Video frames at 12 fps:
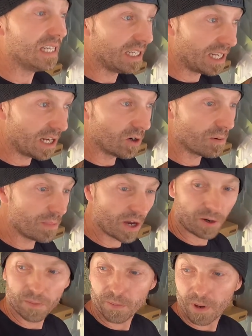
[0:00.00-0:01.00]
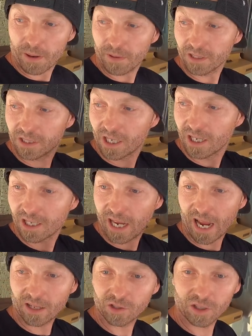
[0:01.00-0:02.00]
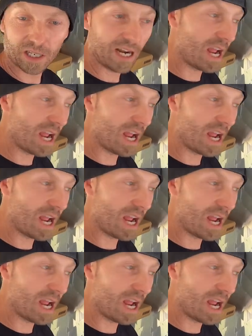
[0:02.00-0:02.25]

you'd hear it better, but maybe it's canceling